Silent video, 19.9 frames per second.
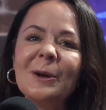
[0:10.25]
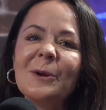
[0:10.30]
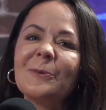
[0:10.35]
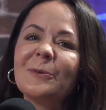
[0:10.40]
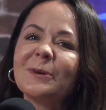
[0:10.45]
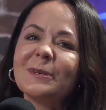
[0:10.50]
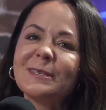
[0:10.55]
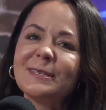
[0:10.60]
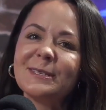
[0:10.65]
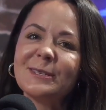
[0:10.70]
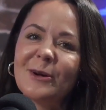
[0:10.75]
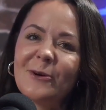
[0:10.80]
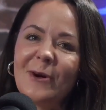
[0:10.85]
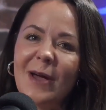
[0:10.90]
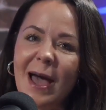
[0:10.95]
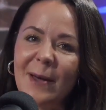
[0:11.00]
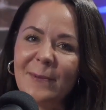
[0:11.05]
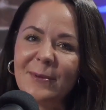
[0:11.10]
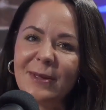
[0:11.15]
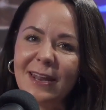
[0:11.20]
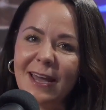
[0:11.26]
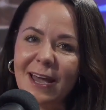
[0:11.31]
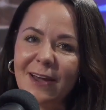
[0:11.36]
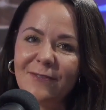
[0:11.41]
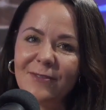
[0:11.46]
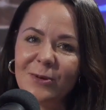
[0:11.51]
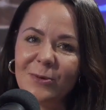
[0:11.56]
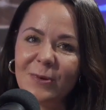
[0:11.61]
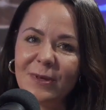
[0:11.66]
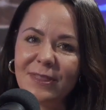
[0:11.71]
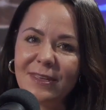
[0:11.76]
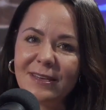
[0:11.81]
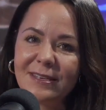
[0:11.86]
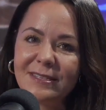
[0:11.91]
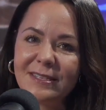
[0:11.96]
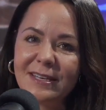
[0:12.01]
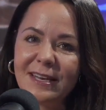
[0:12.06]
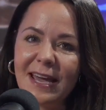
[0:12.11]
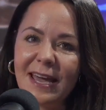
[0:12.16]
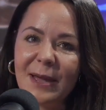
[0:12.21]
We're so happy to have you with us
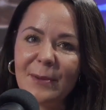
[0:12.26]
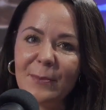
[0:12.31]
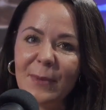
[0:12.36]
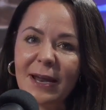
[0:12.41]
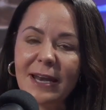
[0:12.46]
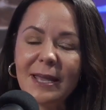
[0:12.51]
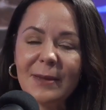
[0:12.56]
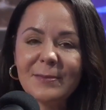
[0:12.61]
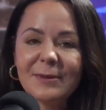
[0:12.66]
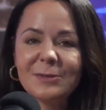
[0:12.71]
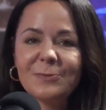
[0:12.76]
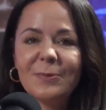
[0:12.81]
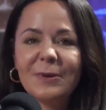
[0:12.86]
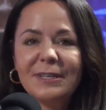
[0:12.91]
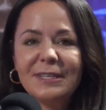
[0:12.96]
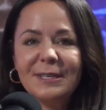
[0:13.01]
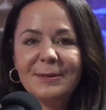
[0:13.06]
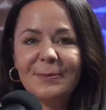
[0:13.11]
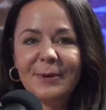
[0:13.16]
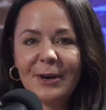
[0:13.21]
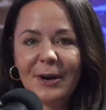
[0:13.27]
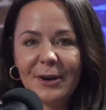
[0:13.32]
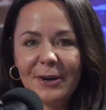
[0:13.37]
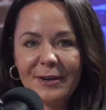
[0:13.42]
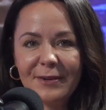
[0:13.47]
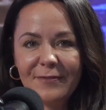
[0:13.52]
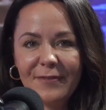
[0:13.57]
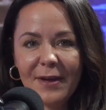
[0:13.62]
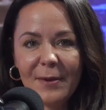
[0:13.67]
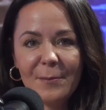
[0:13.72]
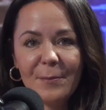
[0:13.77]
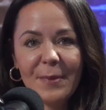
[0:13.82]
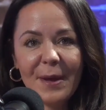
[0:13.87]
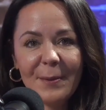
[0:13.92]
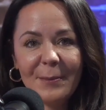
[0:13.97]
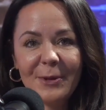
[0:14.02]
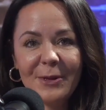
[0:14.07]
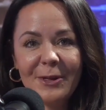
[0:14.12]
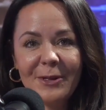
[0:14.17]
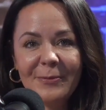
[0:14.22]
today. My name is Wendy McCarty Van
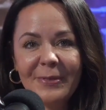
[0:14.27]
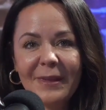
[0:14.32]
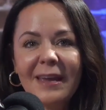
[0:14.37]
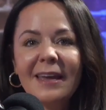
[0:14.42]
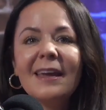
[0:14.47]
Bemmel.